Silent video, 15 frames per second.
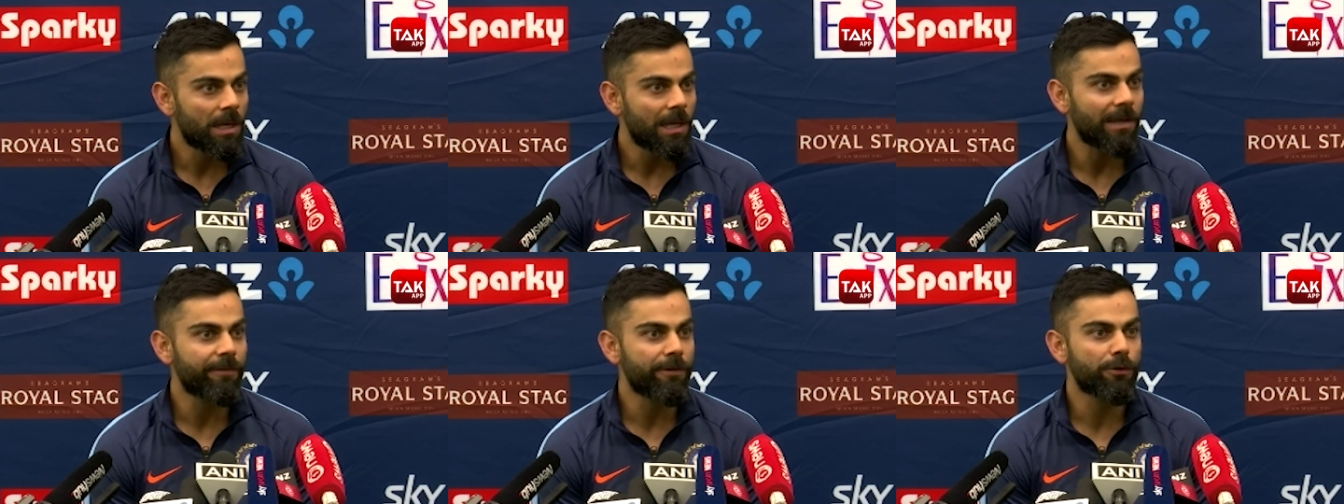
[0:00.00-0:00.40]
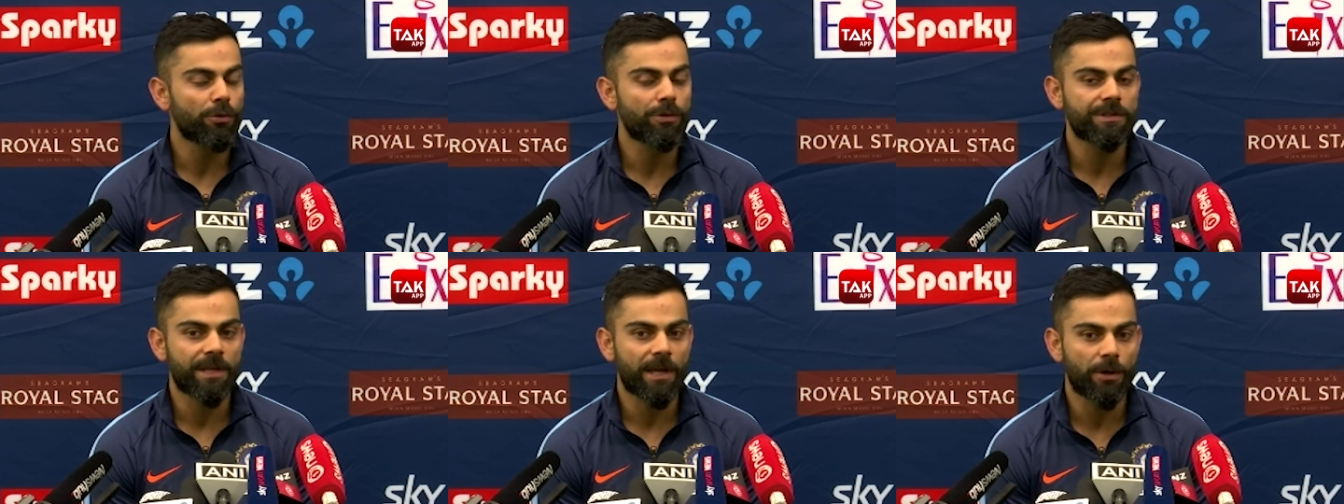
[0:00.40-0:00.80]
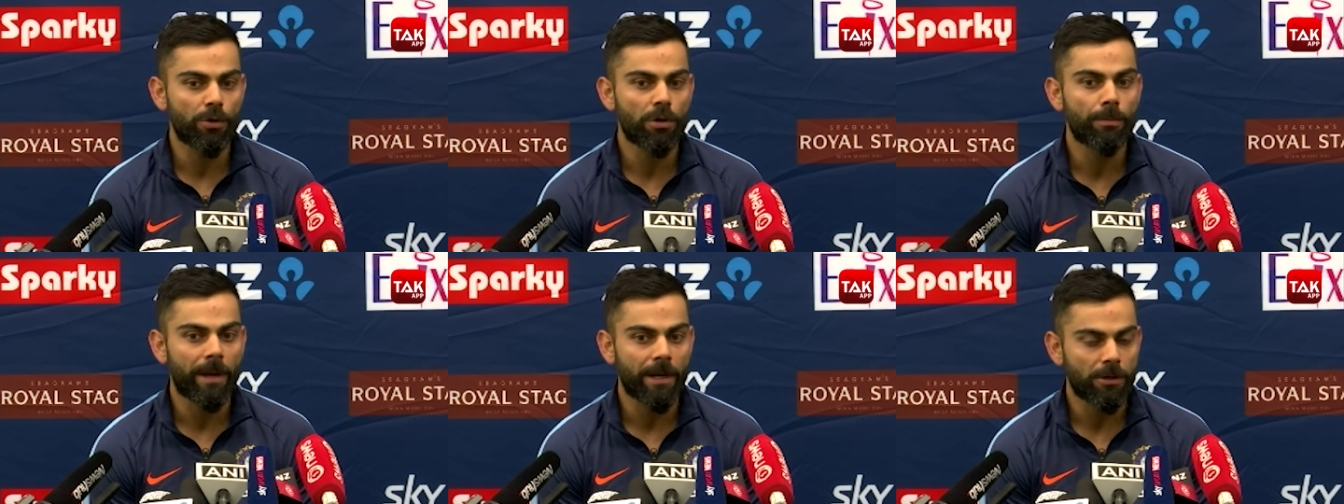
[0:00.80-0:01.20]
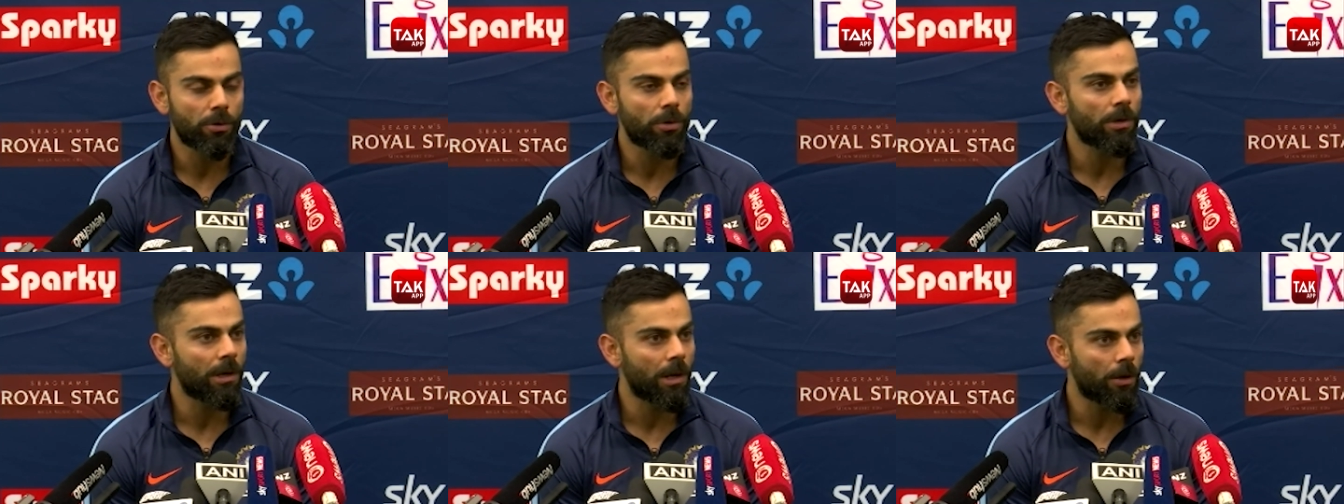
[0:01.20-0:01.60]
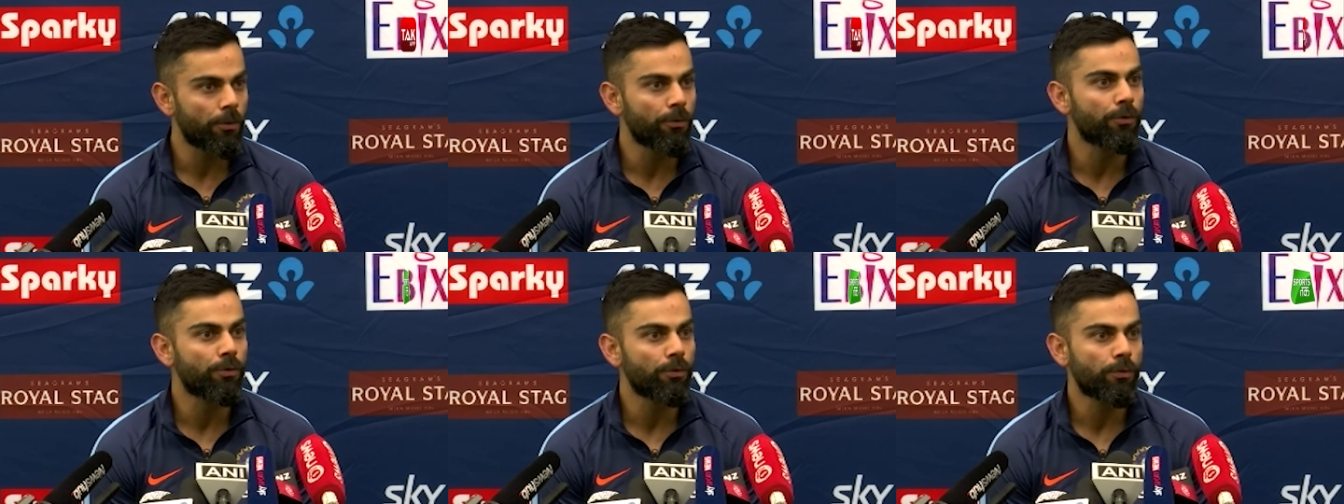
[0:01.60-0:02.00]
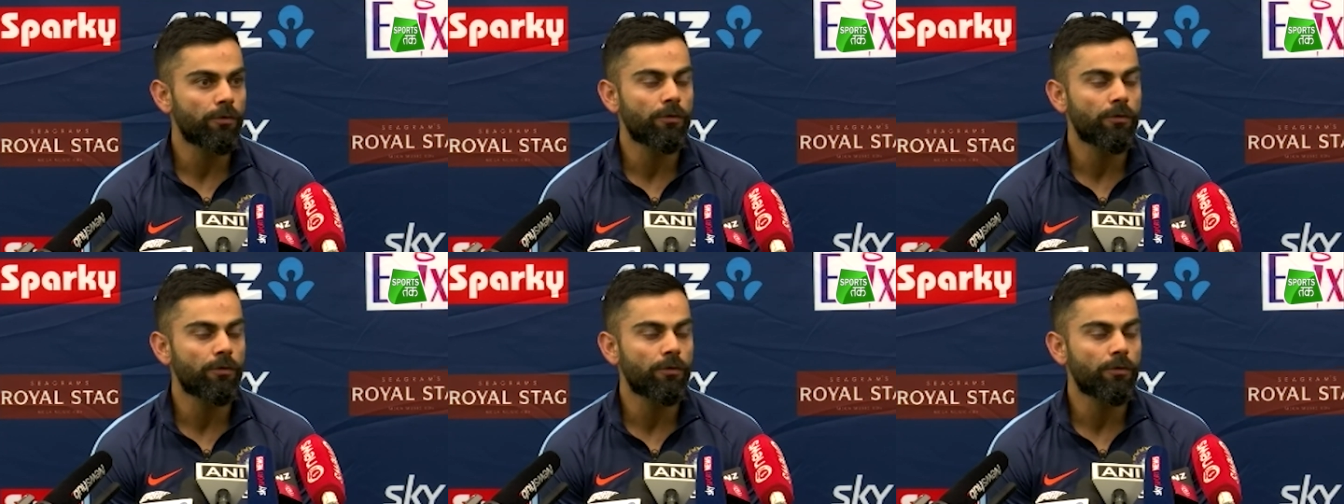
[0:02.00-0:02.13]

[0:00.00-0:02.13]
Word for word: even though the schedule might not allow you to.